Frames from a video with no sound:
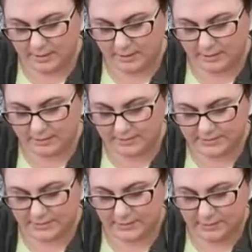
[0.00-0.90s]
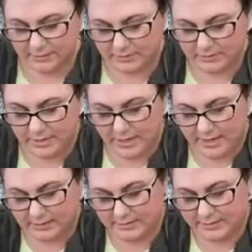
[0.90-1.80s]
And then the same thing with the
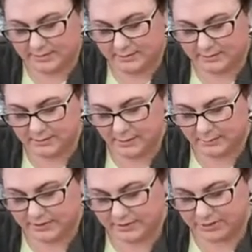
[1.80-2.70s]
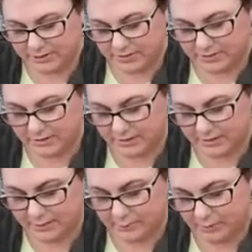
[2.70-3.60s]
knots. A couple stitches and
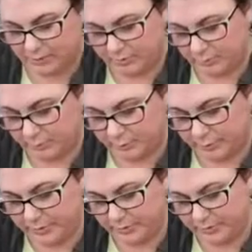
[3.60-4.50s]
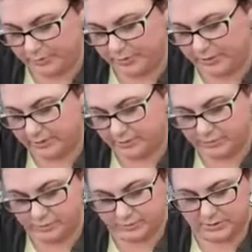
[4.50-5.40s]
a couple loop thread
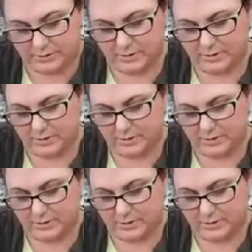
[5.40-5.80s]
throughs.